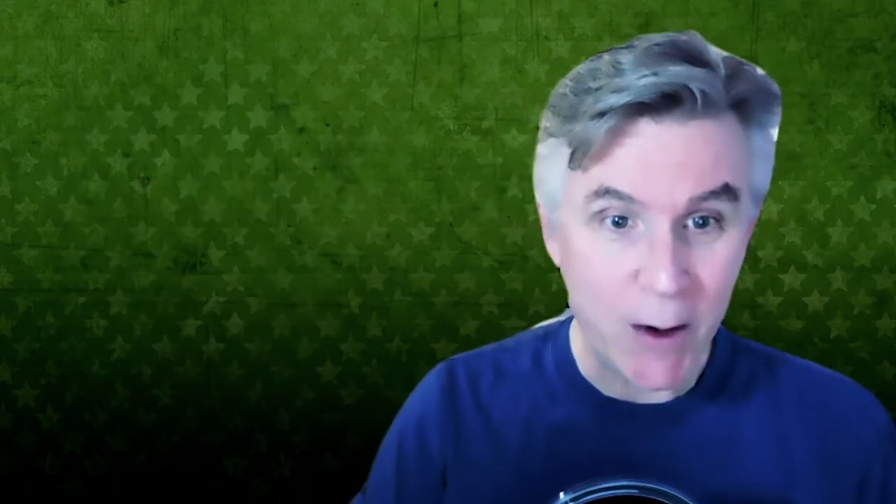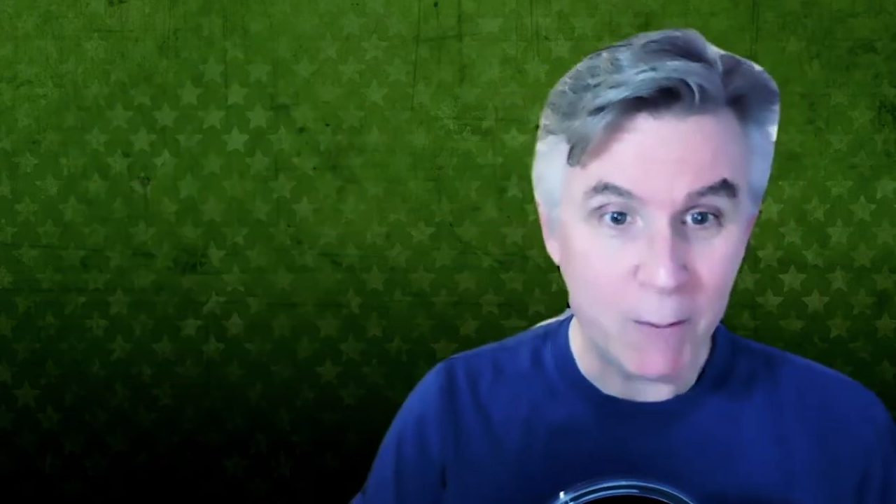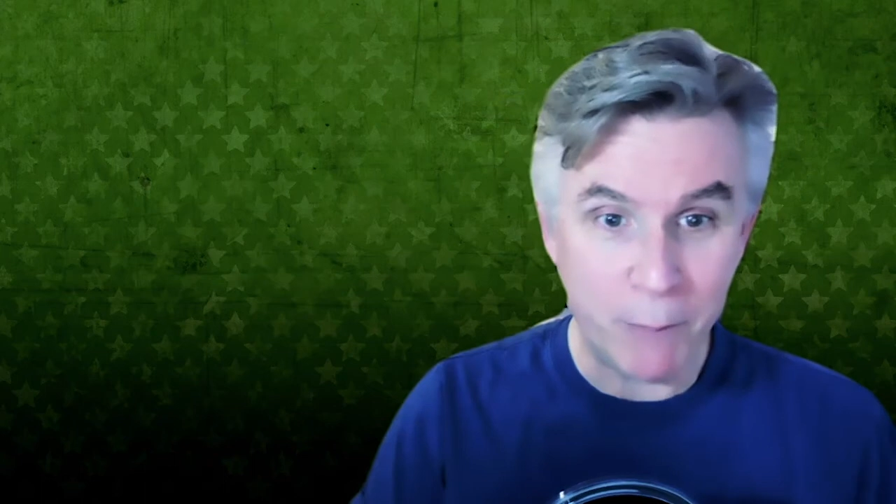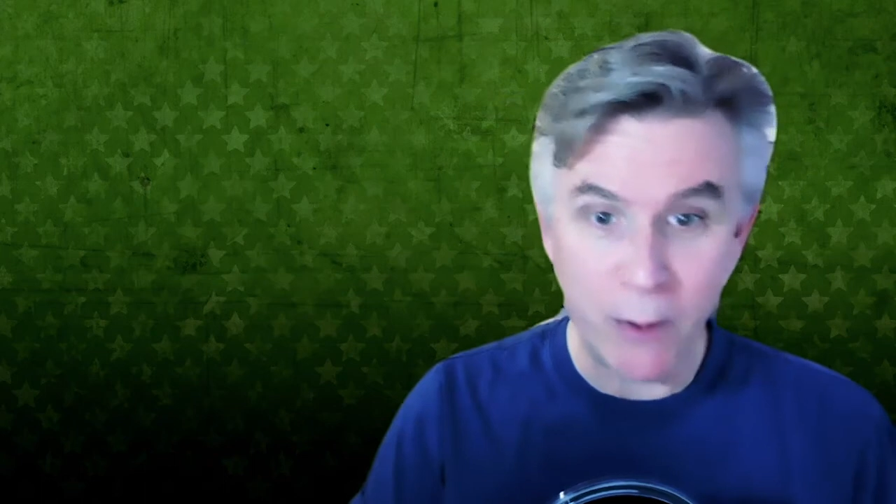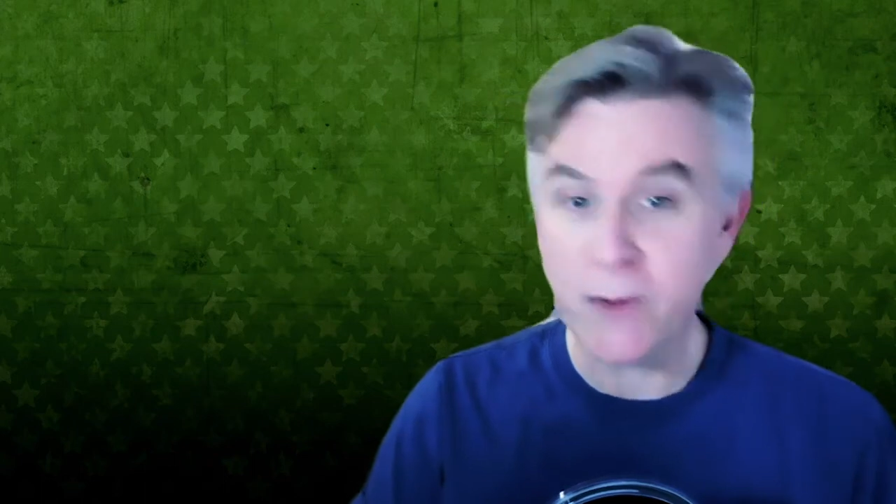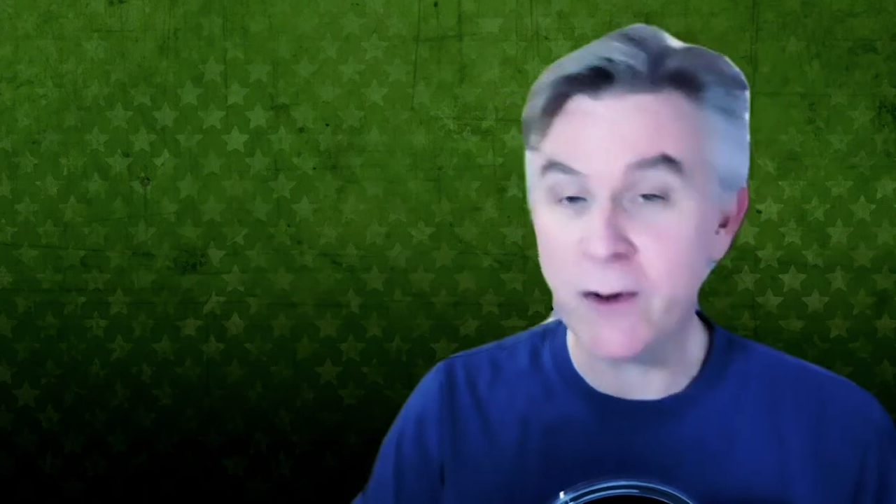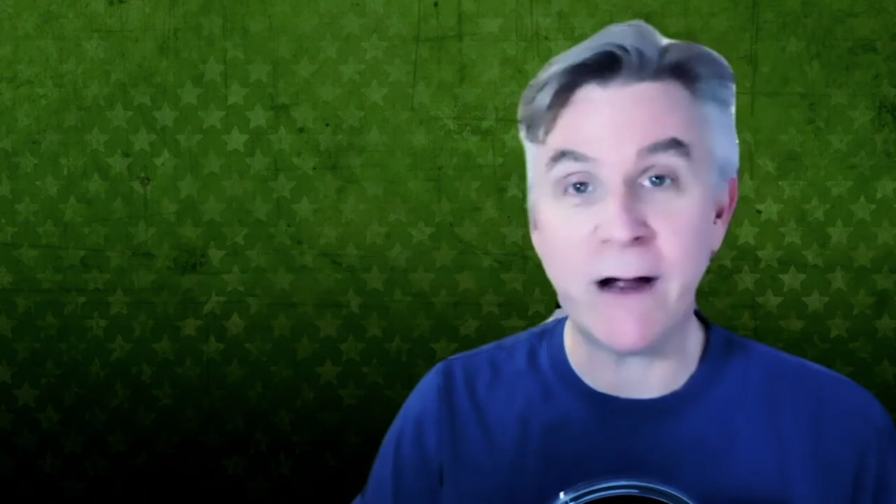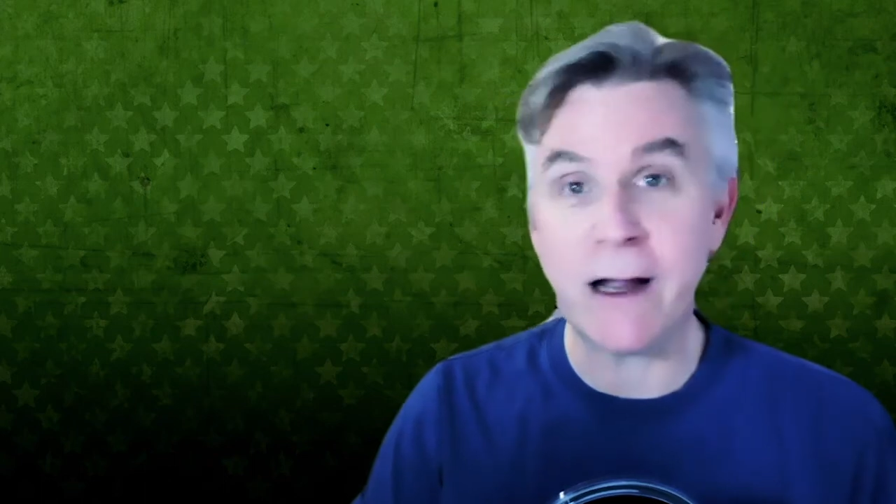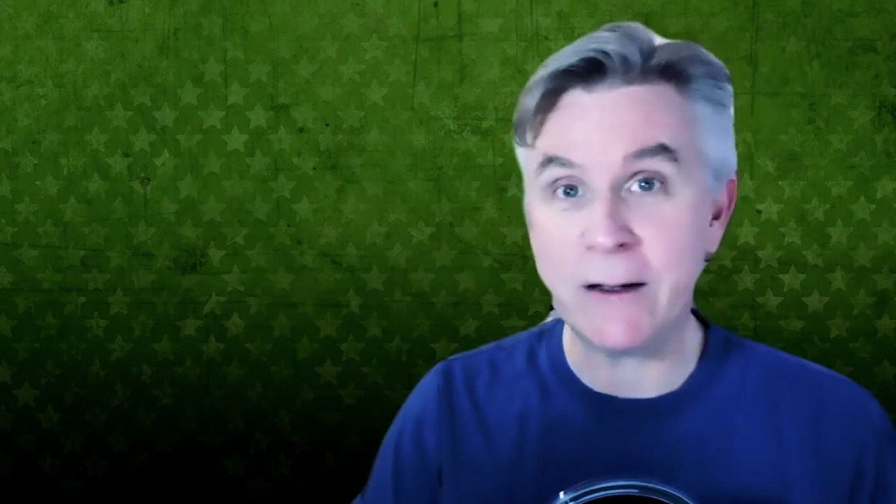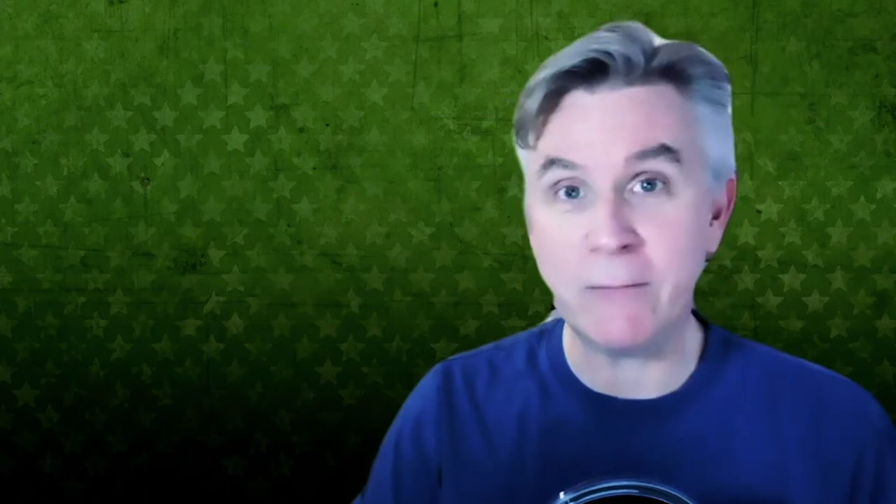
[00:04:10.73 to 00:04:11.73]
Both are
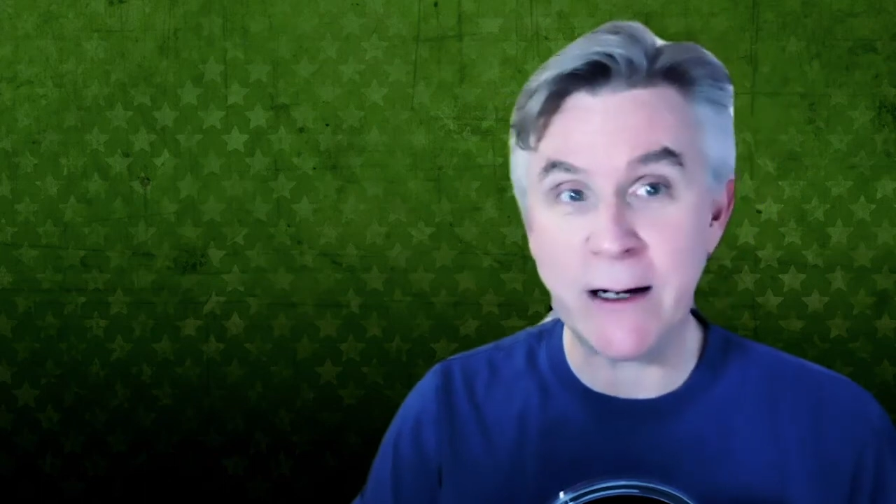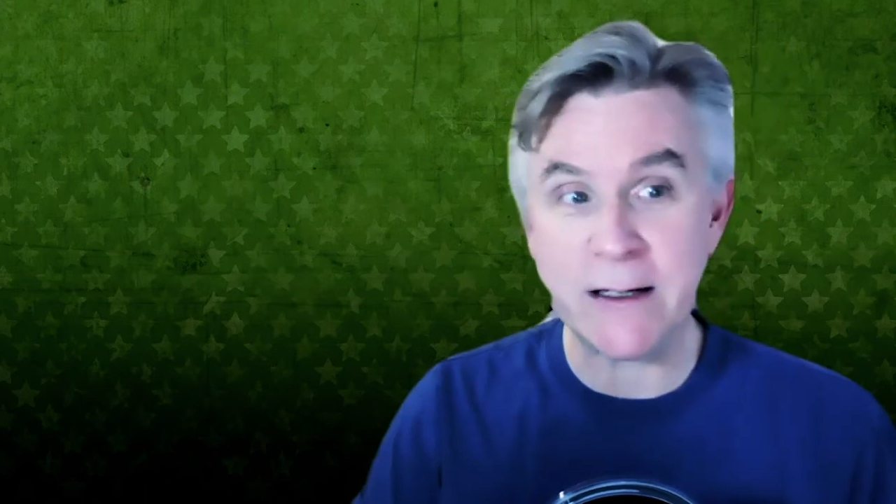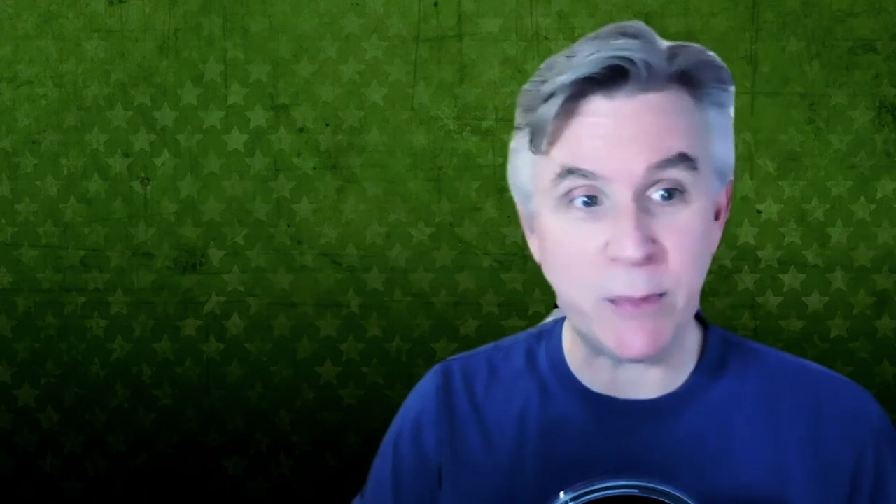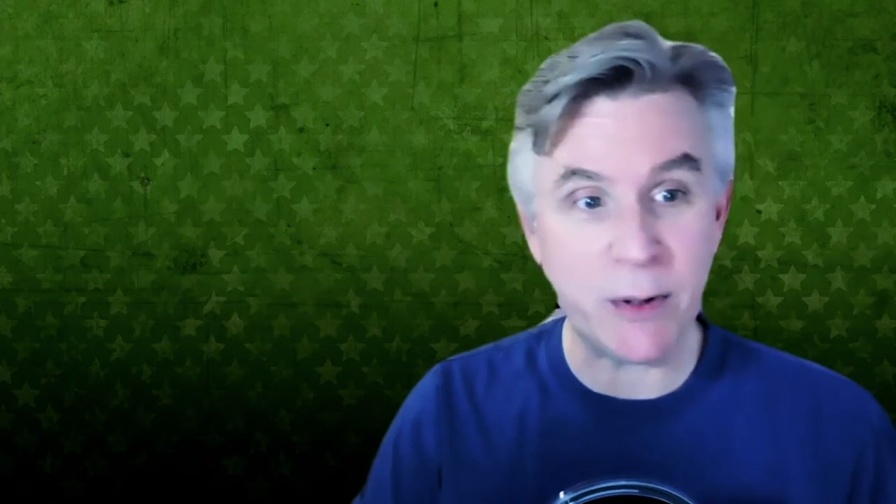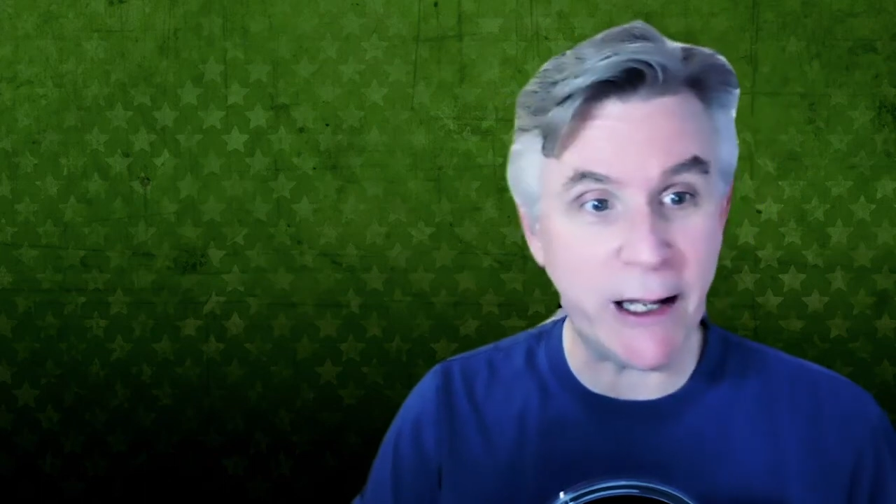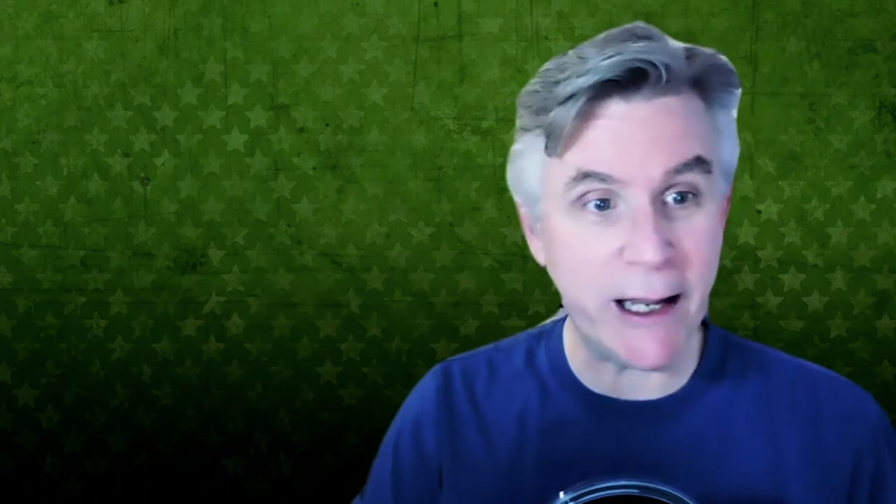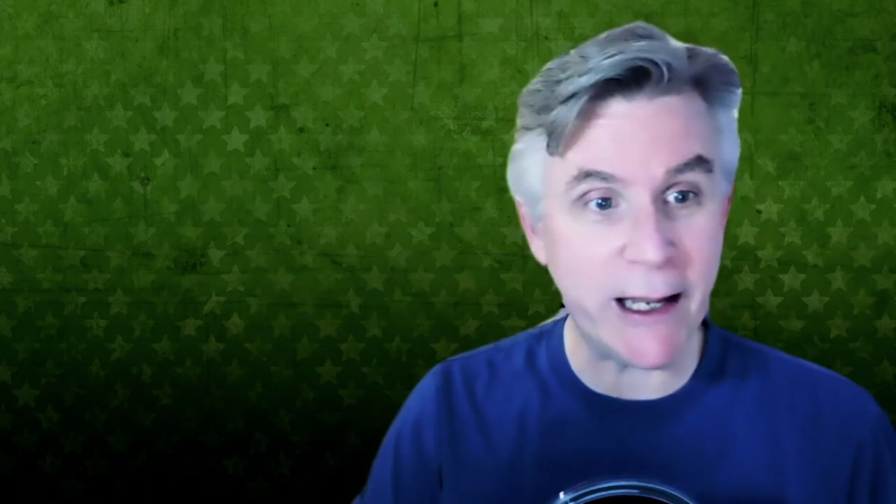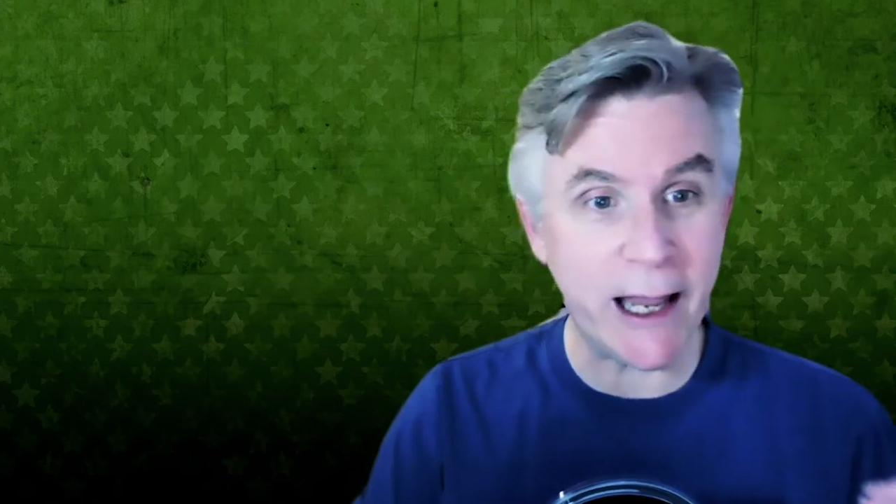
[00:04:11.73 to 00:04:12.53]
valid ways of playing,